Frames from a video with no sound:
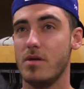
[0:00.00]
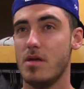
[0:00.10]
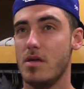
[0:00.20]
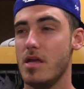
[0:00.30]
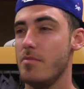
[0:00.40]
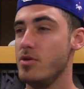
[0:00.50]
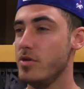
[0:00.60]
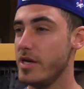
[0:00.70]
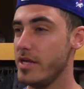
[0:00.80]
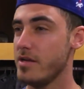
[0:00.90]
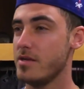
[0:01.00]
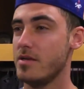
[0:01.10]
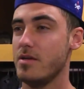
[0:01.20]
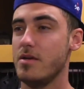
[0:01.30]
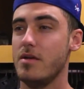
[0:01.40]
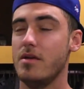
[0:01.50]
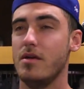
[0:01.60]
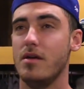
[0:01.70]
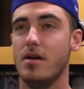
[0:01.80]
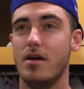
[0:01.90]
a look at what this trade means for
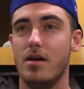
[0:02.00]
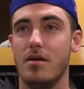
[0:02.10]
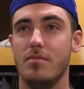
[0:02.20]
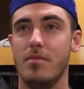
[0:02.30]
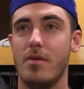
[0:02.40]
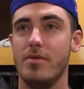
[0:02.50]
both teams.